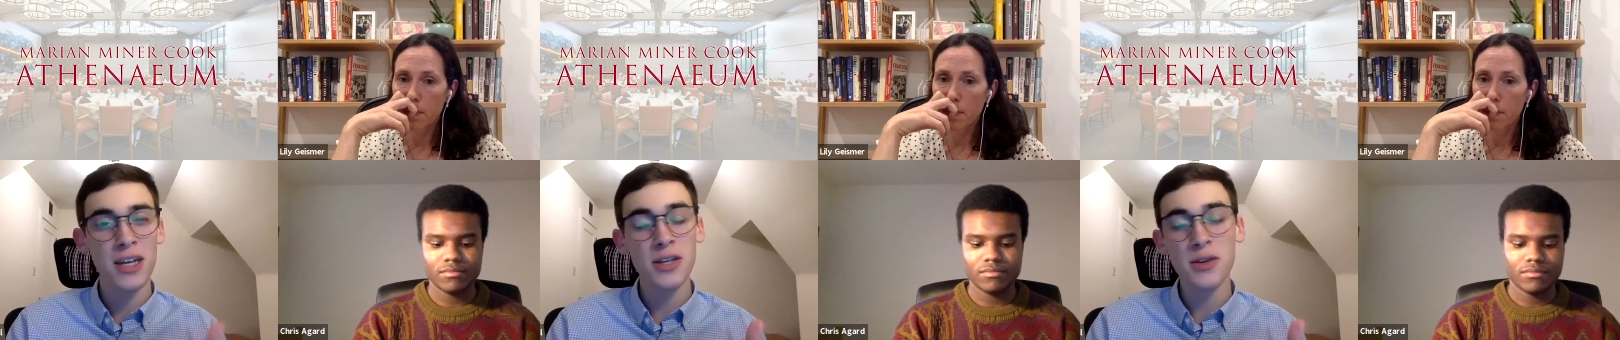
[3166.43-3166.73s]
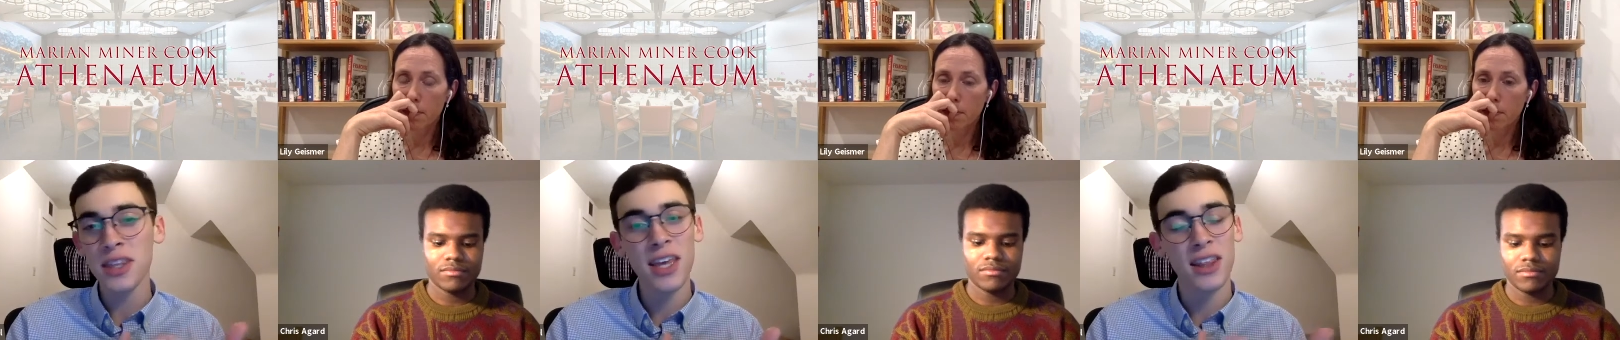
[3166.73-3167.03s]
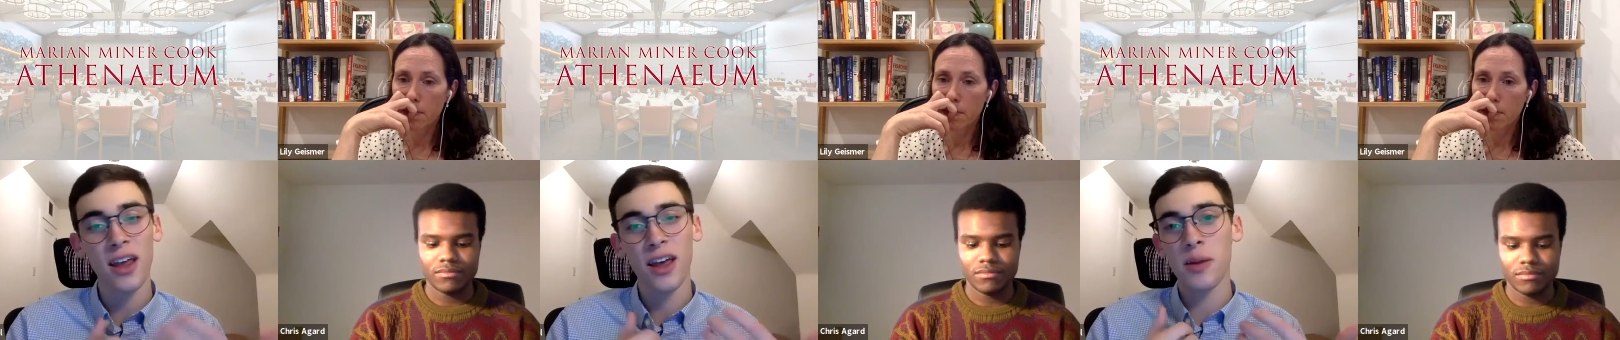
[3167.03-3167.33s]
Speaker 1: Do you think that
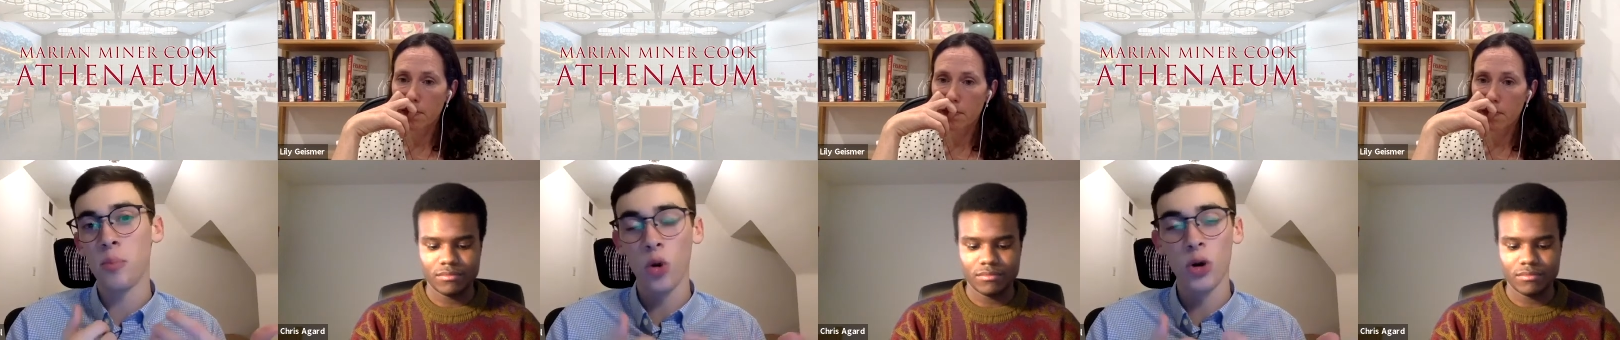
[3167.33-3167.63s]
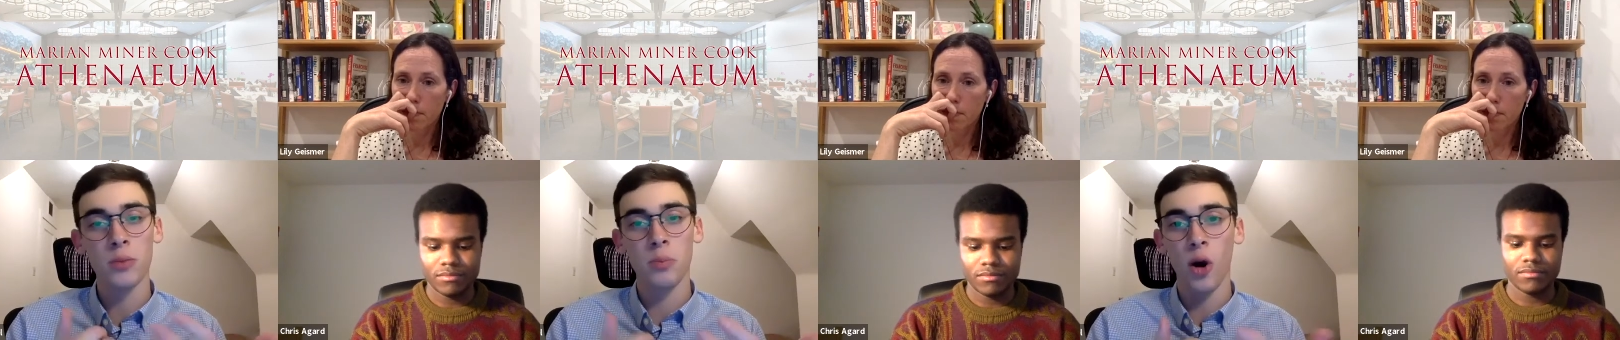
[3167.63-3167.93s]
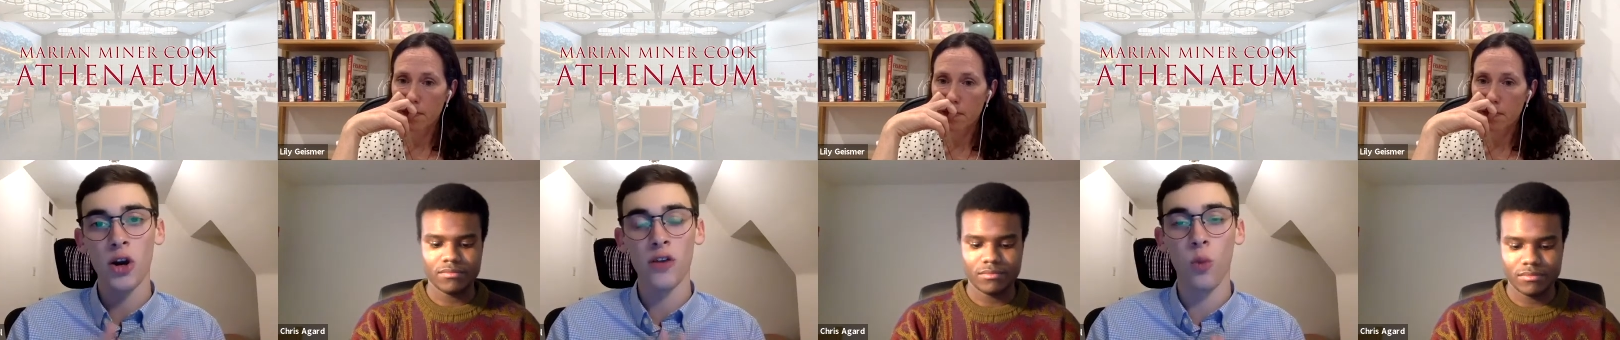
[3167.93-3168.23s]
an important
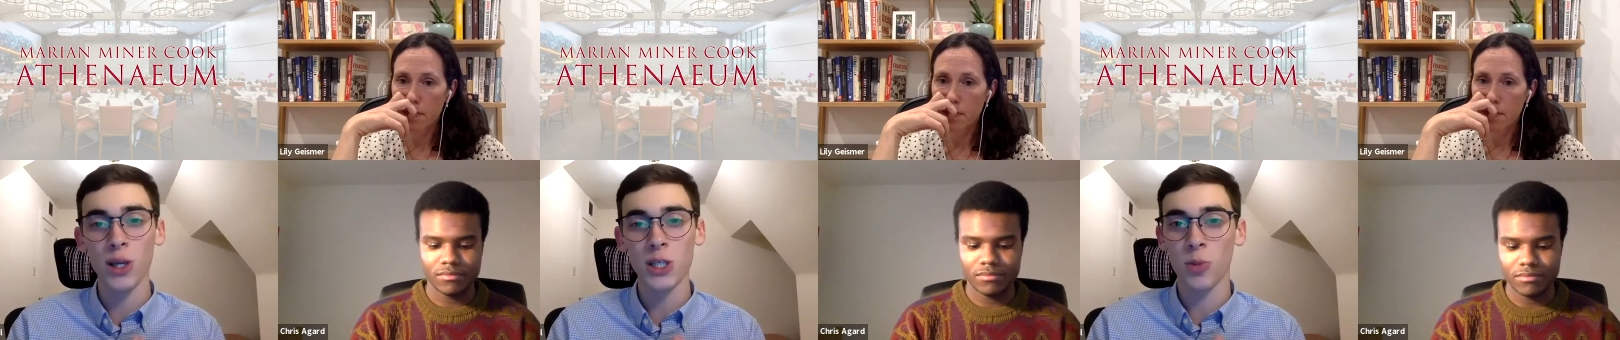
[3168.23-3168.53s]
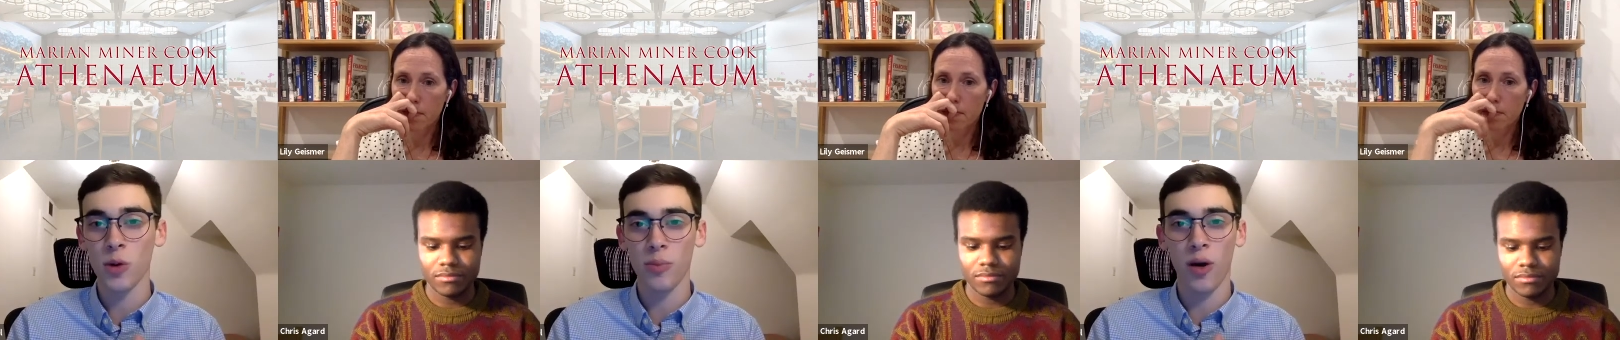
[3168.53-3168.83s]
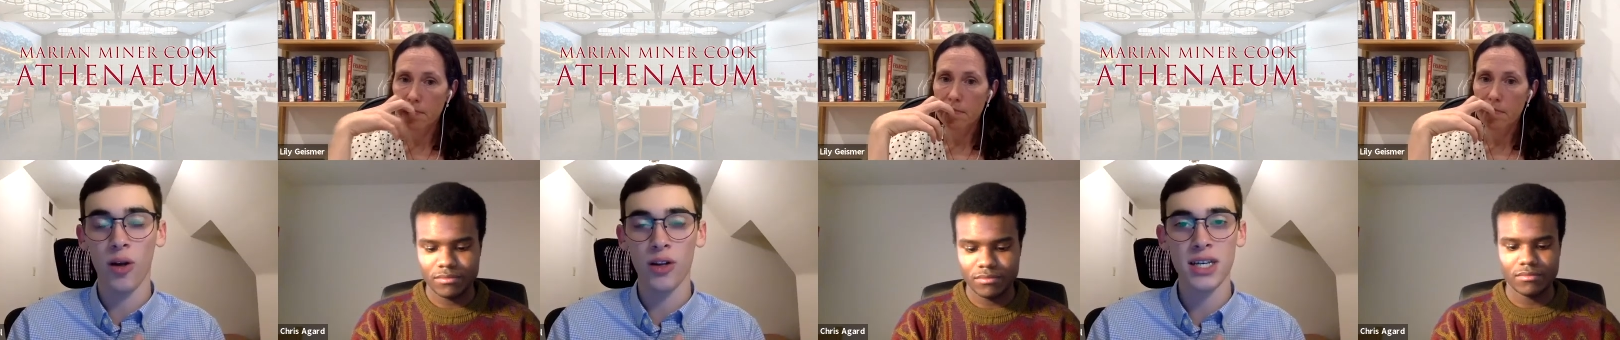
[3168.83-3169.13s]
part of white suburban
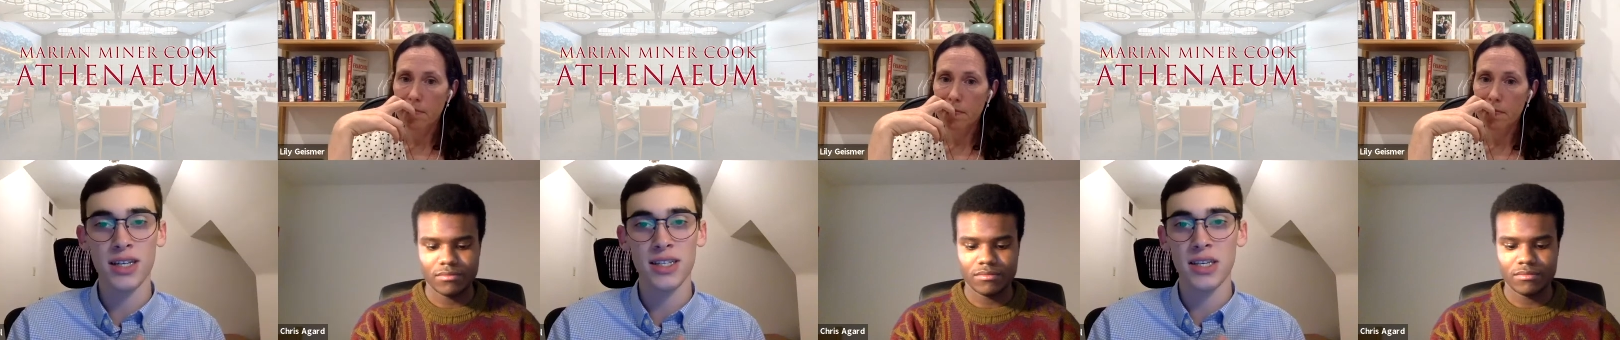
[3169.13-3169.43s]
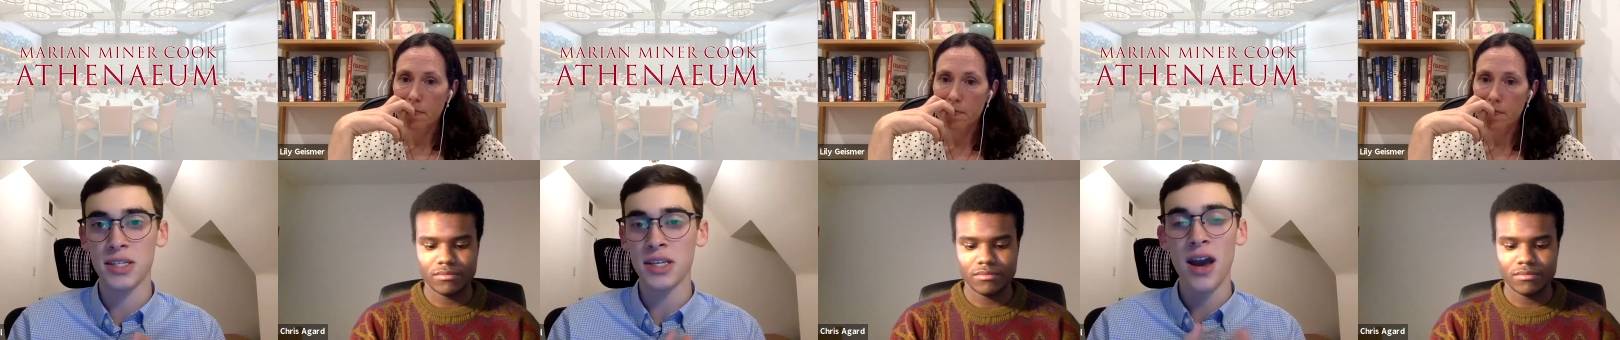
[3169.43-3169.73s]
politics is